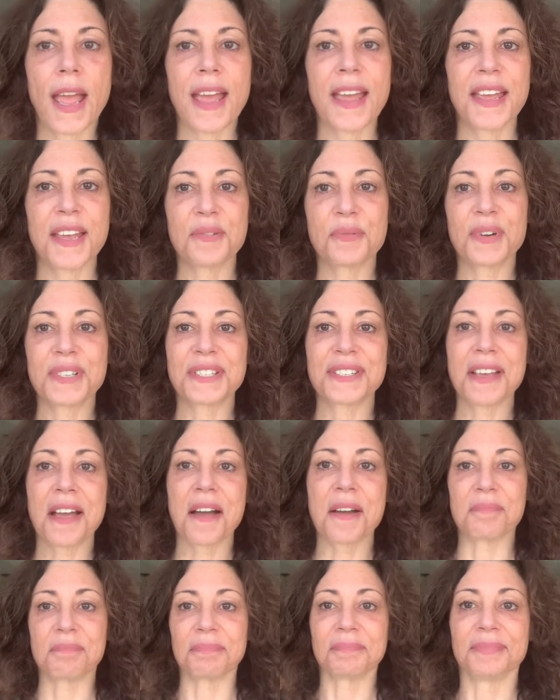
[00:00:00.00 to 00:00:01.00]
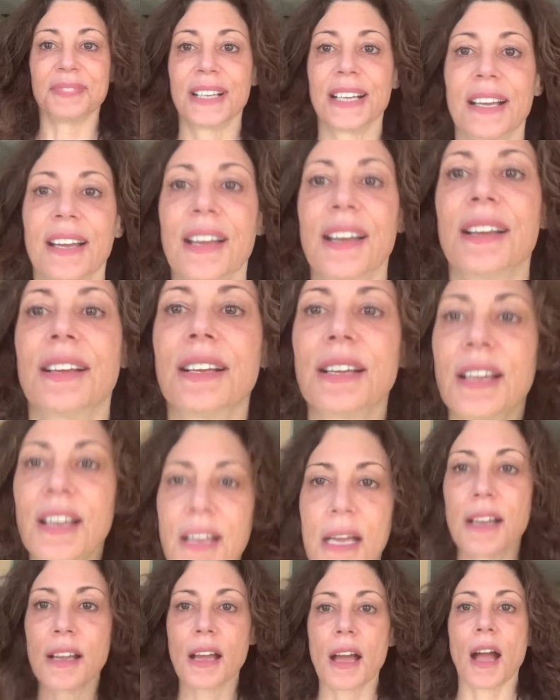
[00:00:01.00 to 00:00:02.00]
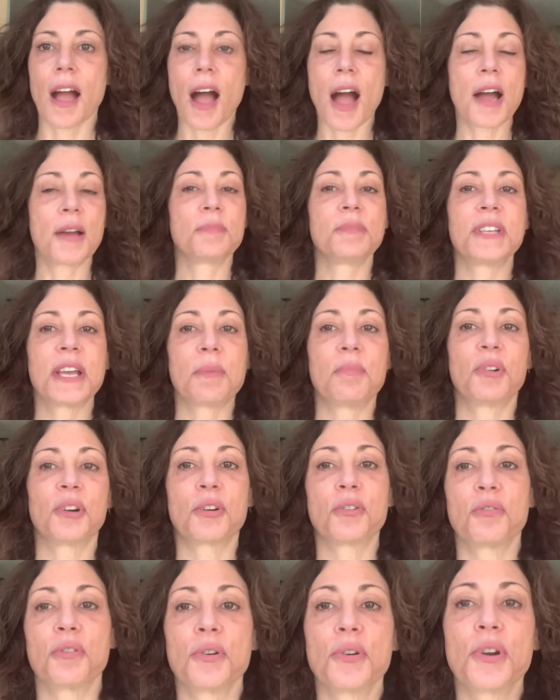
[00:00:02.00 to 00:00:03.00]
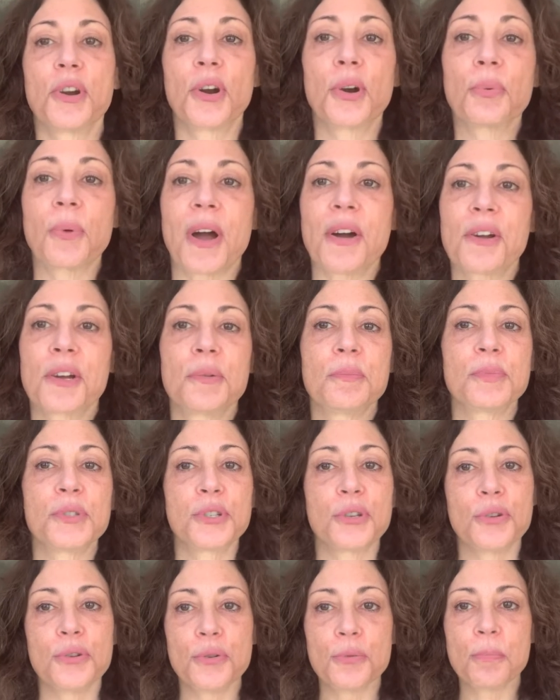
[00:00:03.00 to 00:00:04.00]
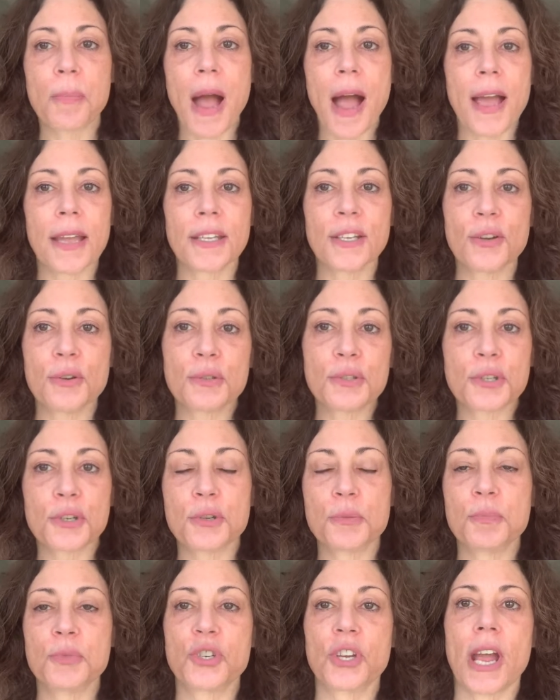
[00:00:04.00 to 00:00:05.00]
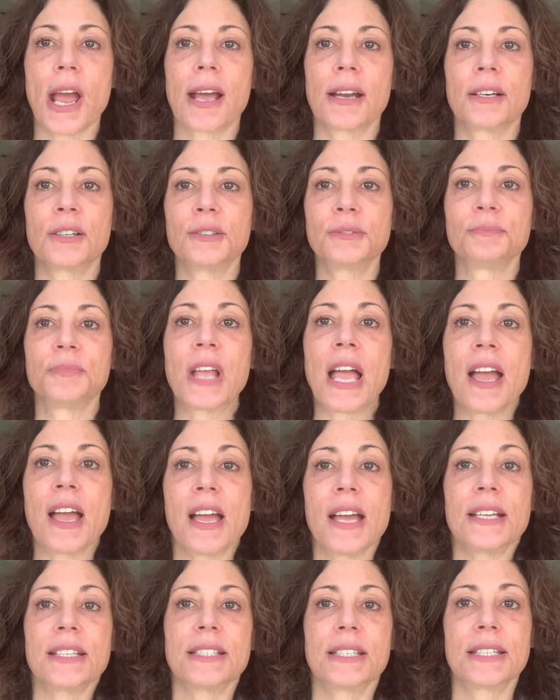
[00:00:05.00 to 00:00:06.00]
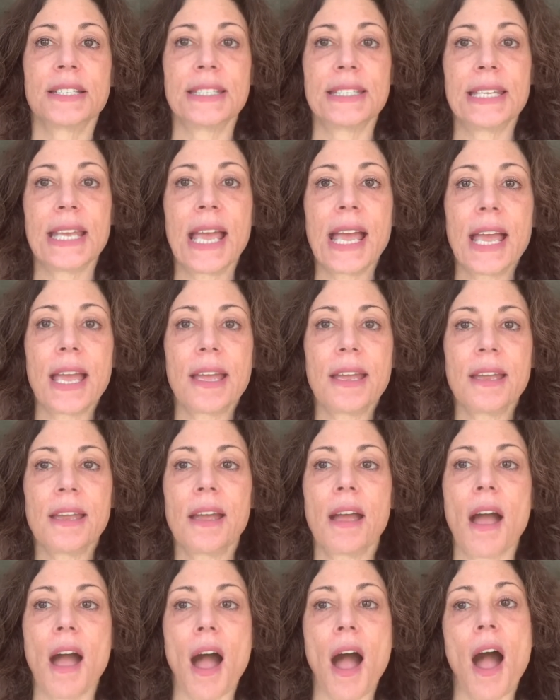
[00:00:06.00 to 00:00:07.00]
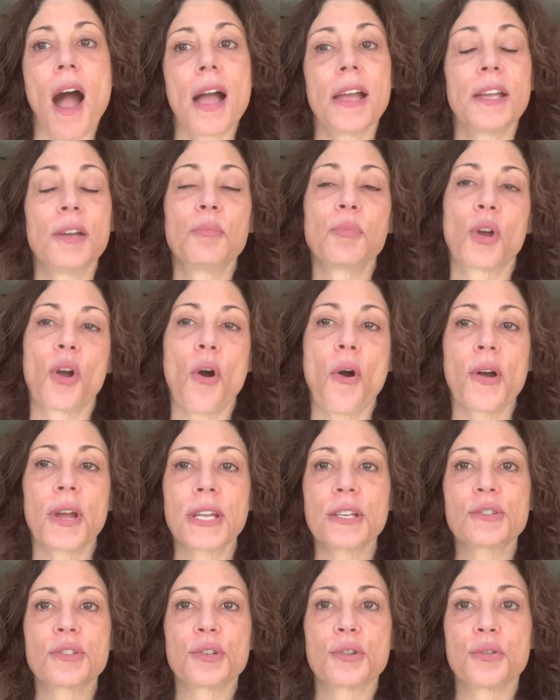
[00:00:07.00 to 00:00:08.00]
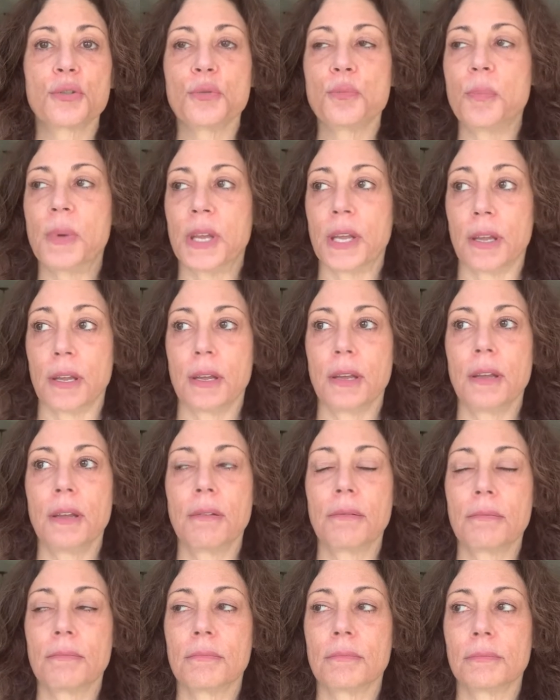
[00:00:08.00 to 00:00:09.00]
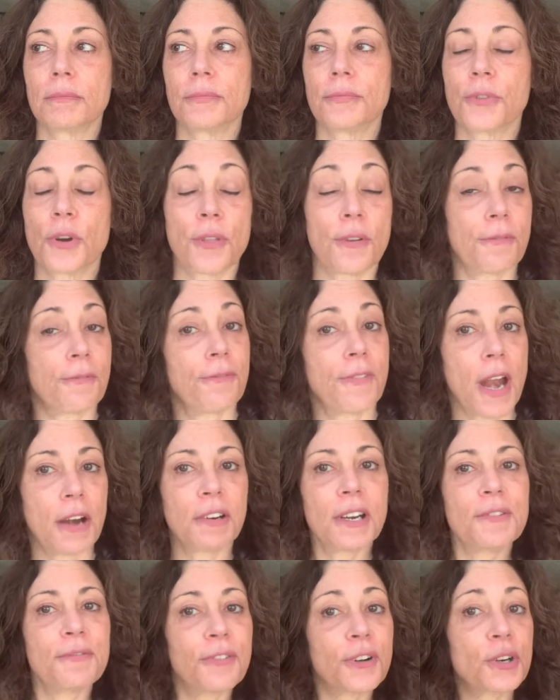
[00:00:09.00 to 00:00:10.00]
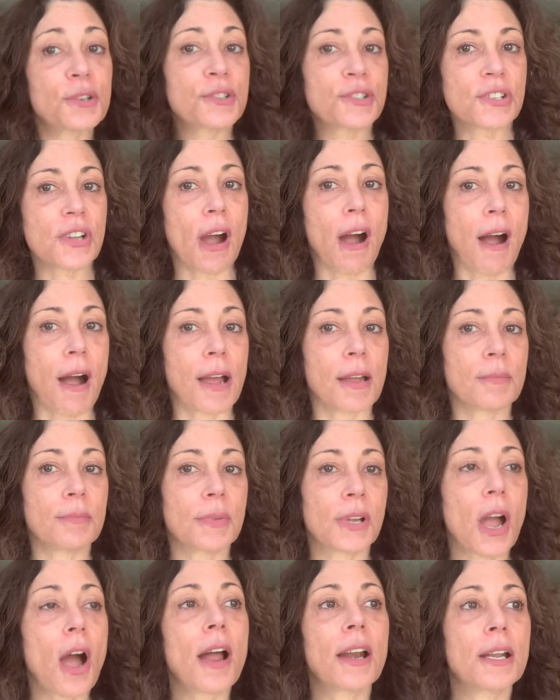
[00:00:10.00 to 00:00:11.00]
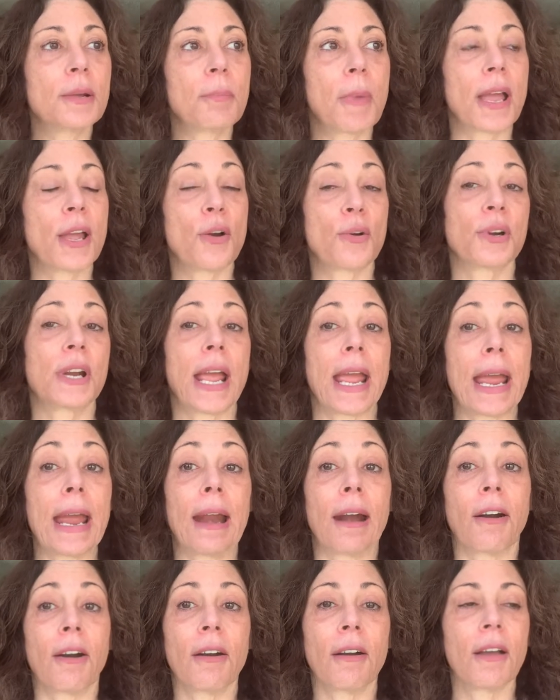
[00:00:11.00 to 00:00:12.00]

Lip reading: Hey, what's up? I'm Deborah Kruger. Welcome to my YouTube channel. Today I am going to be, for the very first time, cutting my own hair.